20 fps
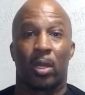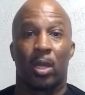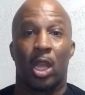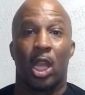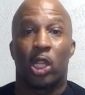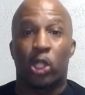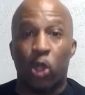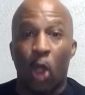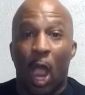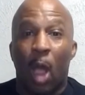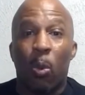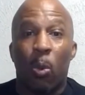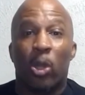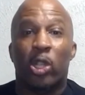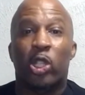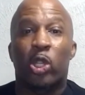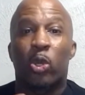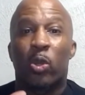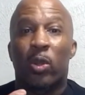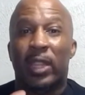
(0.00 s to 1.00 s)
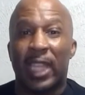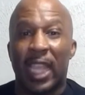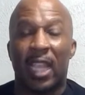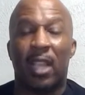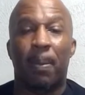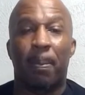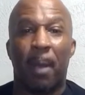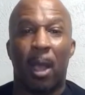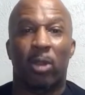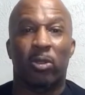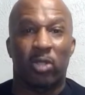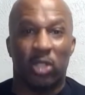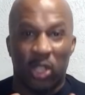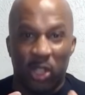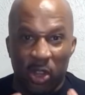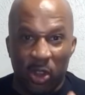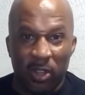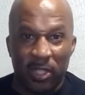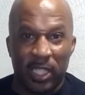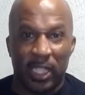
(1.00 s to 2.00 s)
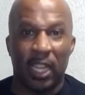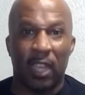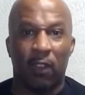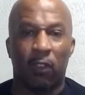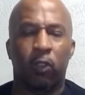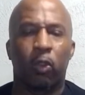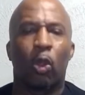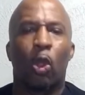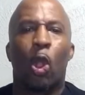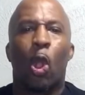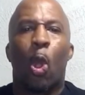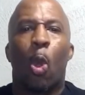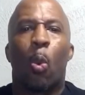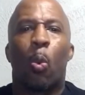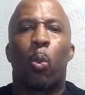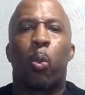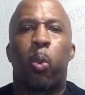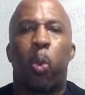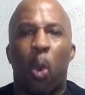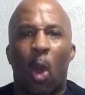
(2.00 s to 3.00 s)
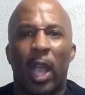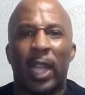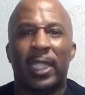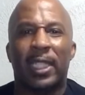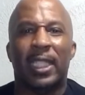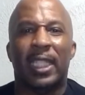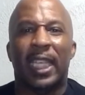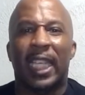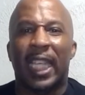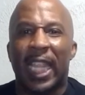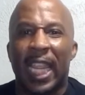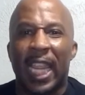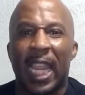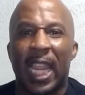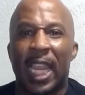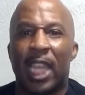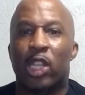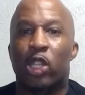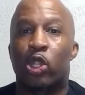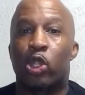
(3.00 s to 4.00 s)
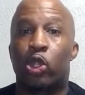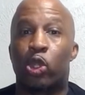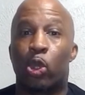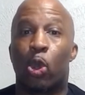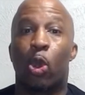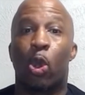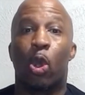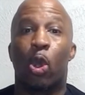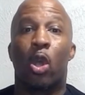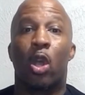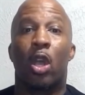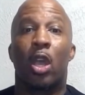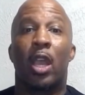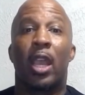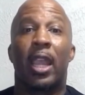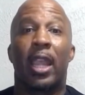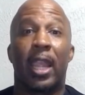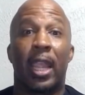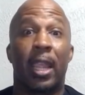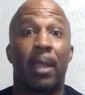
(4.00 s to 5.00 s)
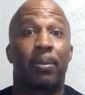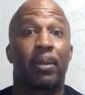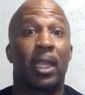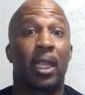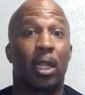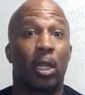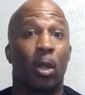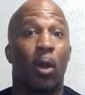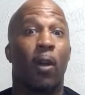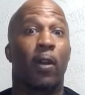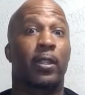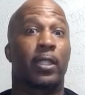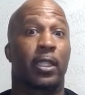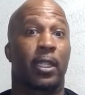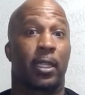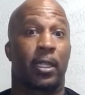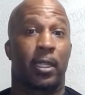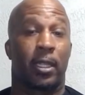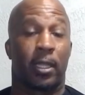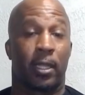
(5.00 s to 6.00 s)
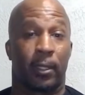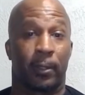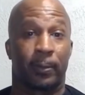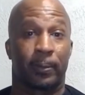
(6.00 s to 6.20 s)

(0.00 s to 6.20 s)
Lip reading: So I want you to think about to yourself, what is your empty closet?